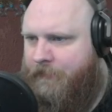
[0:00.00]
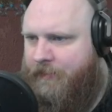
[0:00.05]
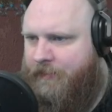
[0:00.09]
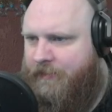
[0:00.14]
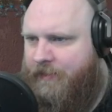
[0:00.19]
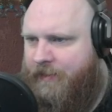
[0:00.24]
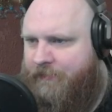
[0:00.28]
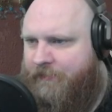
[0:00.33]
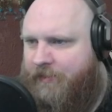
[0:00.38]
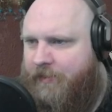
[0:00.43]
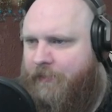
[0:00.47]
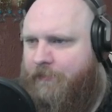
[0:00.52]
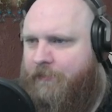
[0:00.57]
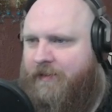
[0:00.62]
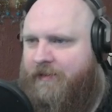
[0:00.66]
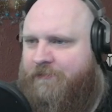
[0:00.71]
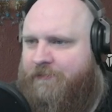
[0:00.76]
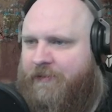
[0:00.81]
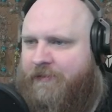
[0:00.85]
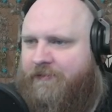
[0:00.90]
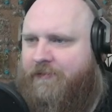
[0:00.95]
There we go.
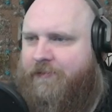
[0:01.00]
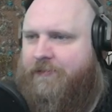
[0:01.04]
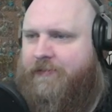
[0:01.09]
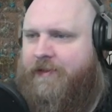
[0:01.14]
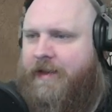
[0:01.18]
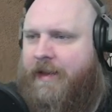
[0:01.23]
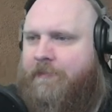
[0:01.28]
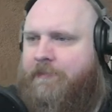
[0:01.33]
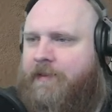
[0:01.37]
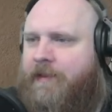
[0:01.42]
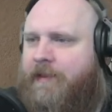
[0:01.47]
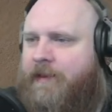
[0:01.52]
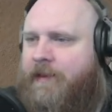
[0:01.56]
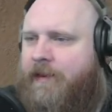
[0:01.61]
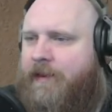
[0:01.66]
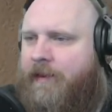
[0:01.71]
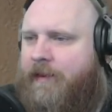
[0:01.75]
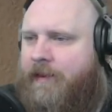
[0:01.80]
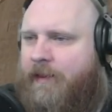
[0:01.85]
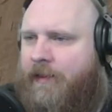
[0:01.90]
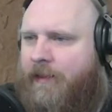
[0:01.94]
Let's place you over there.
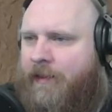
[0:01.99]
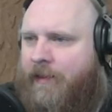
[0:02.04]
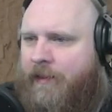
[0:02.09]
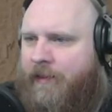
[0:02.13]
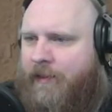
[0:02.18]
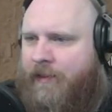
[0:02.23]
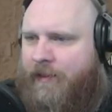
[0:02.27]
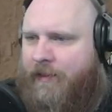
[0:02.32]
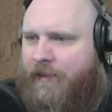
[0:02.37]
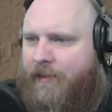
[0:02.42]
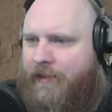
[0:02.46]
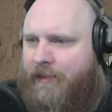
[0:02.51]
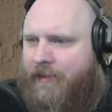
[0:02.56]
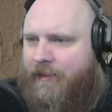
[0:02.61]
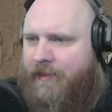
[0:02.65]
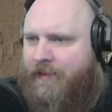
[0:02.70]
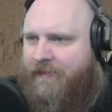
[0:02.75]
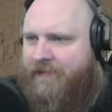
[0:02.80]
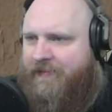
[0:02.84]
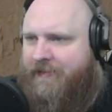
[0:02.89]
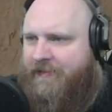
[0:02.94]

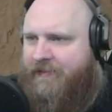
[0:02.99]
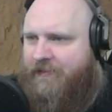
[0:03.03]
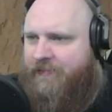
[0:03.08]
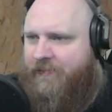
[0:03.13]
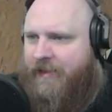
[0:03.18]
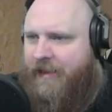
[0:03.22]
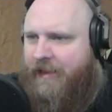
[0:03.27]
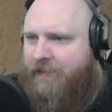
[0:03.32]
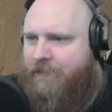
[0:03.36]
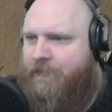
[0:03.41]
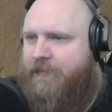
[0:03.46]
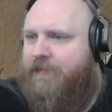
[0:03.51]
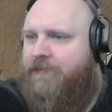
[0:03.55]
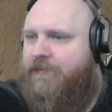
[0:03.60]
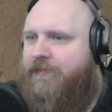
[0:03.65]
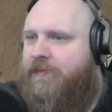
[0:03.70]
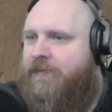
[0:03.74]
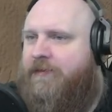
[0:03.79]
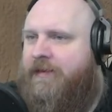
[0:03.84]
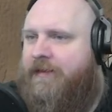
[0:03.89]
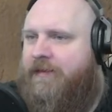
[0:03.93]
Let's take this thing out because
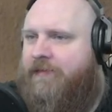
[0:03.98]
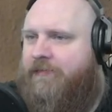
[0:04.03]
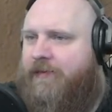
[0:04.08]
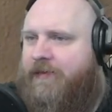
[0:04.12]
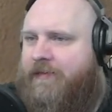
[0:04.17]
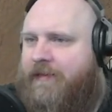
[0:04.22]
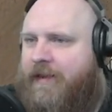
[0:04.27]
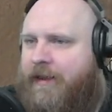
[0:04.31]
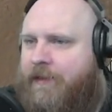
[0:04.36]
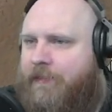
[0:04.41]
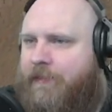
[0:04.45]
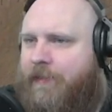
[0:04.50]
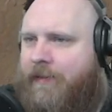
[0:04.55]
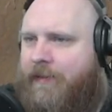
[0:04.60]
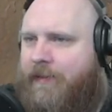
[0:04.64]
we don't need it right now.